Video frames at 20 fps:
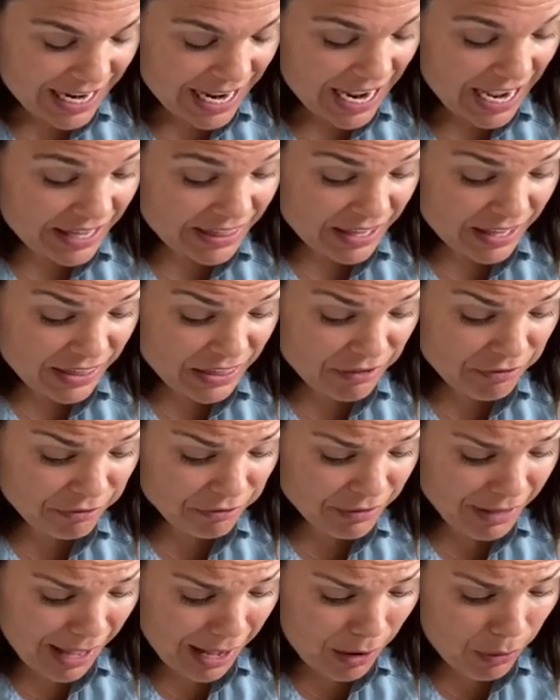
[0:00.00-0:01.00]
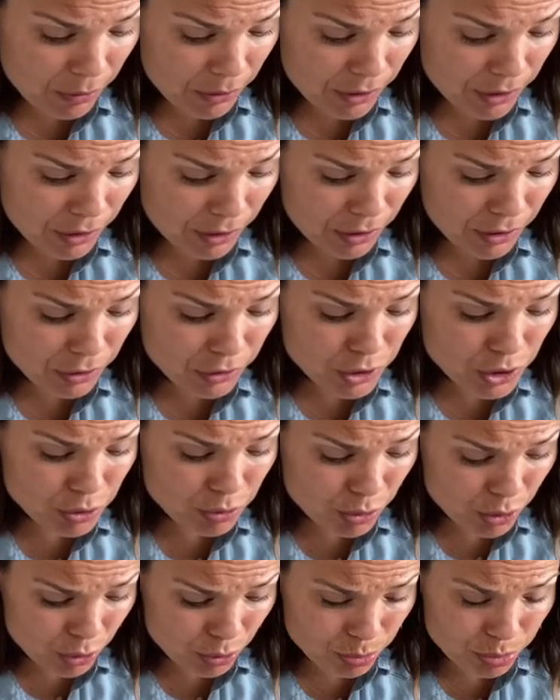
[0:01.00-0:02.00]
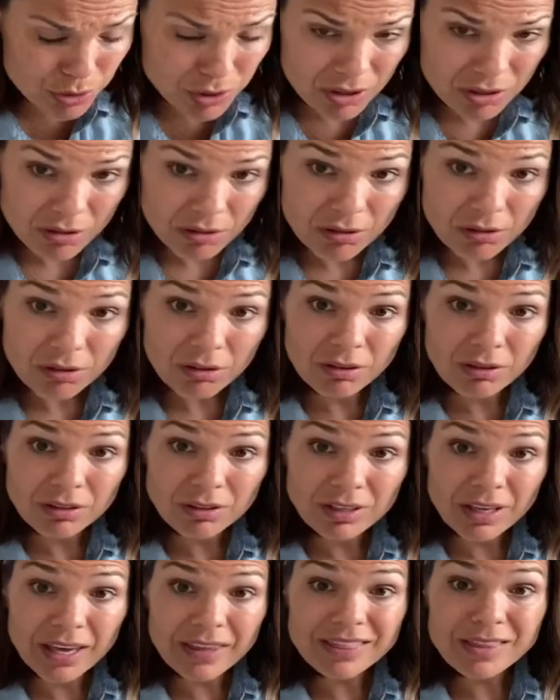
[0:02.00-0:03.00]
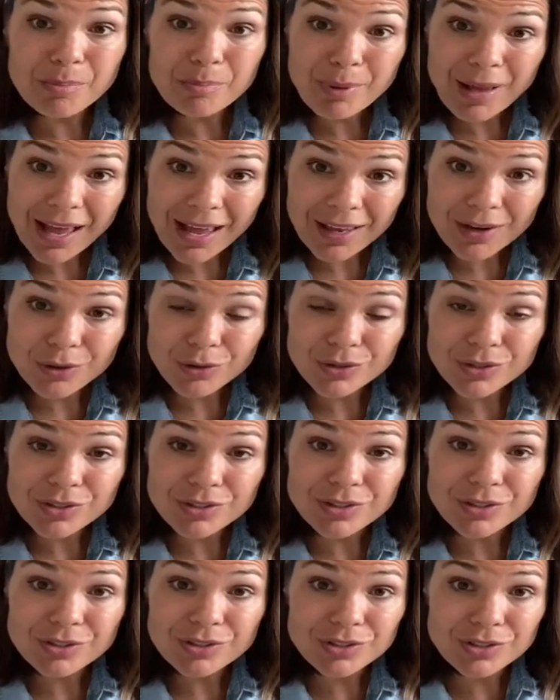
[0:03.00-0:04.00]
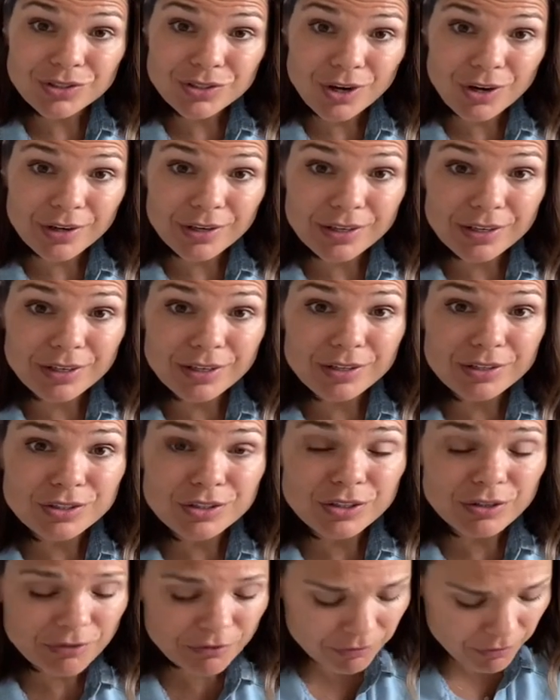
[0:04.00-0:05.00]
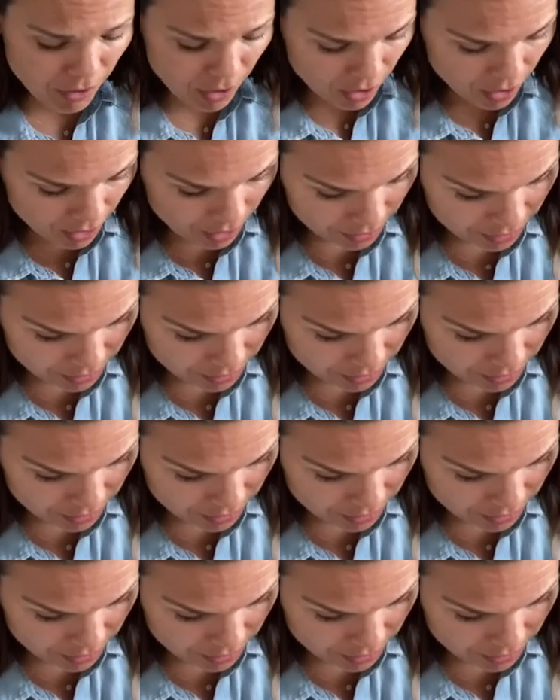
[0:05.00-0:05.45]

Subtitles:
And then the flower drooped and the petals started to fall.